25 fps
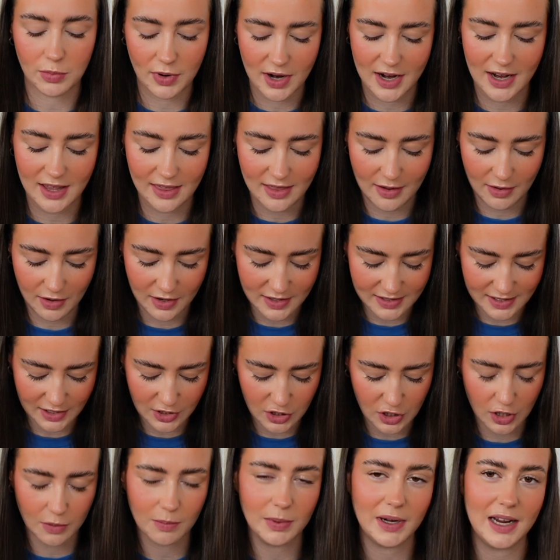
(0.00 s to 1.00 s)
or anything because I
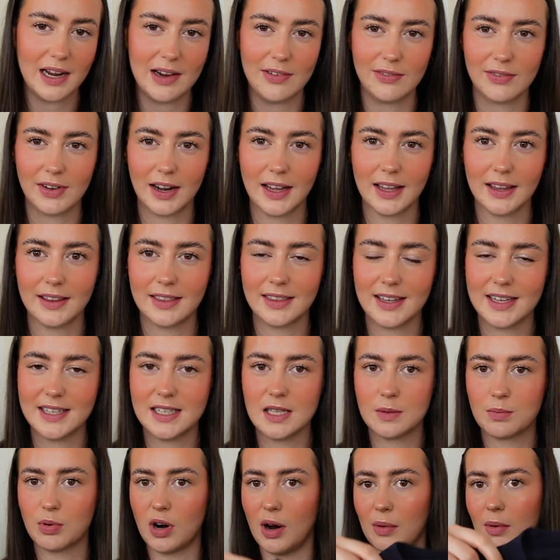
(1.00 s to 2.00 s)
do believe like this
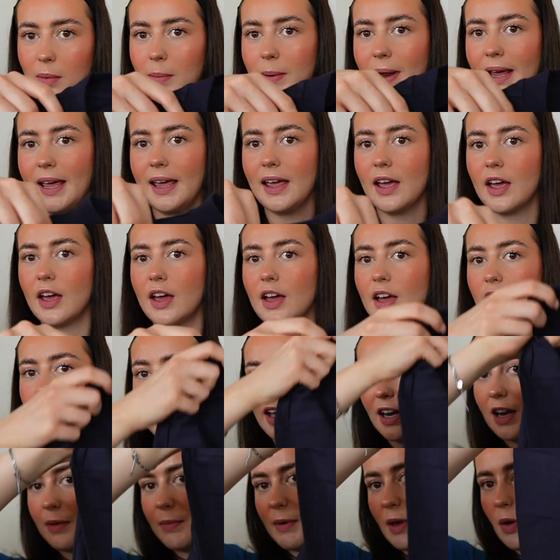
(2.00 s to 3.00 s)
is probably
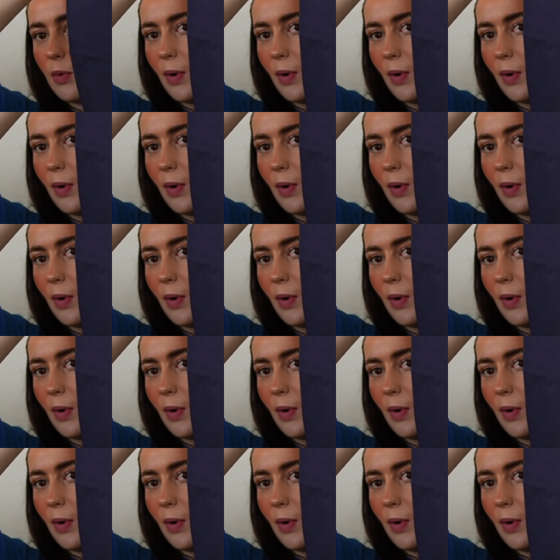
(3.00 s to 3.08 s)
going to be